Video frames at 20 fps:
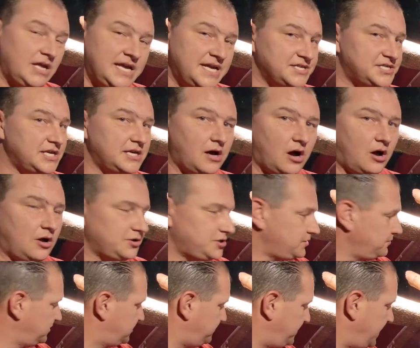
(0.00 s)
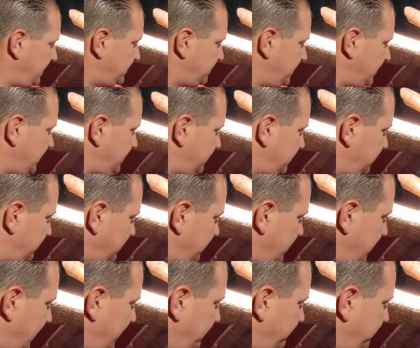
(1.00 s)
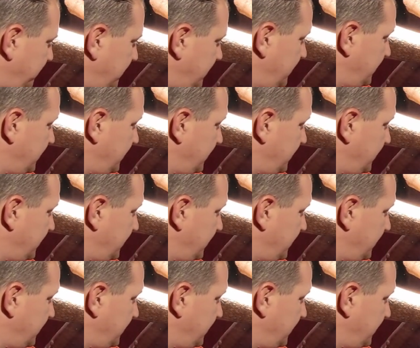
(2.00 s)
is an awesome species, okay?